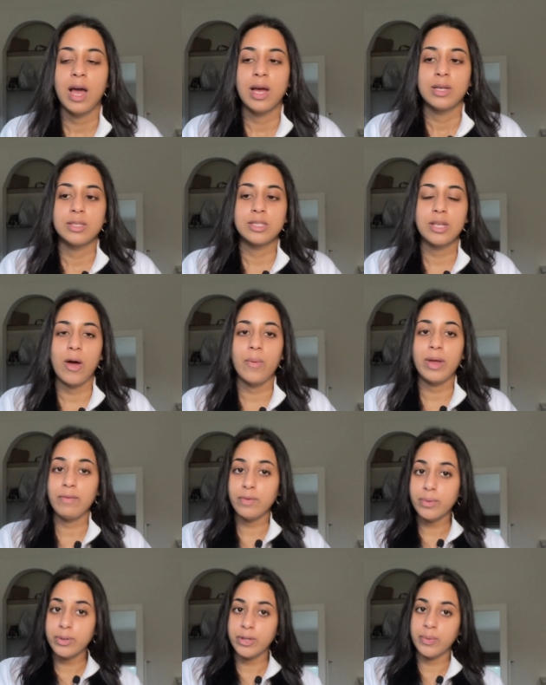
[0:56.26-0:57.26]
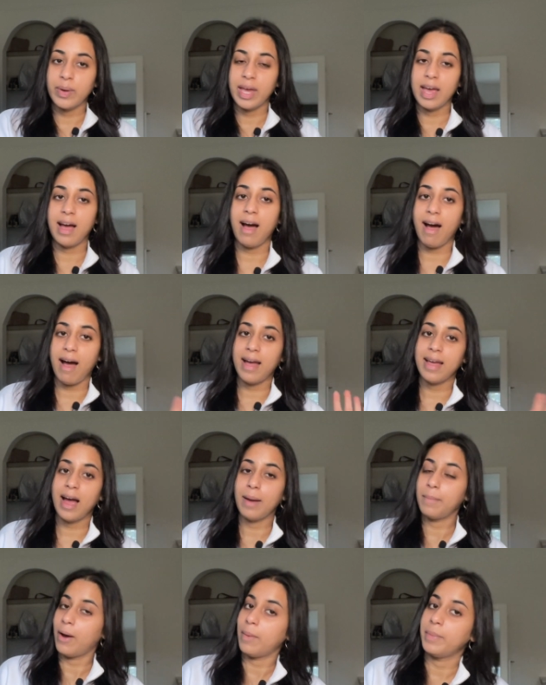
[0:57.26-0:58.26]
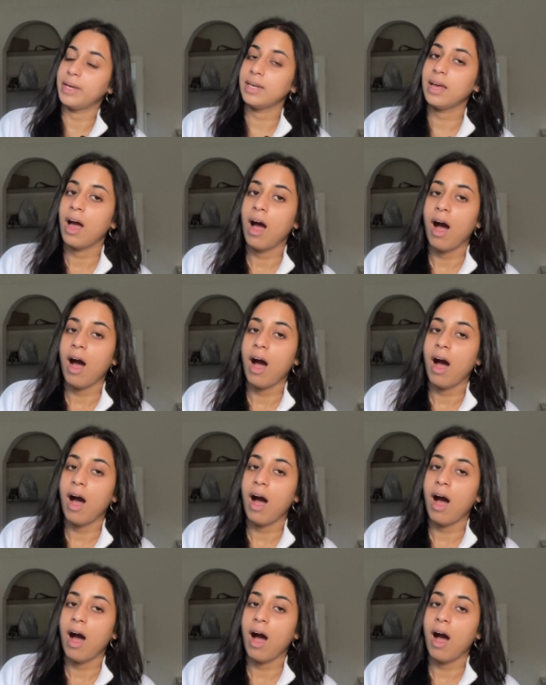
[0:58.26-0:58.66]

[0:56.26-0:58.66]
So if you're new here, hi, I'm Aman.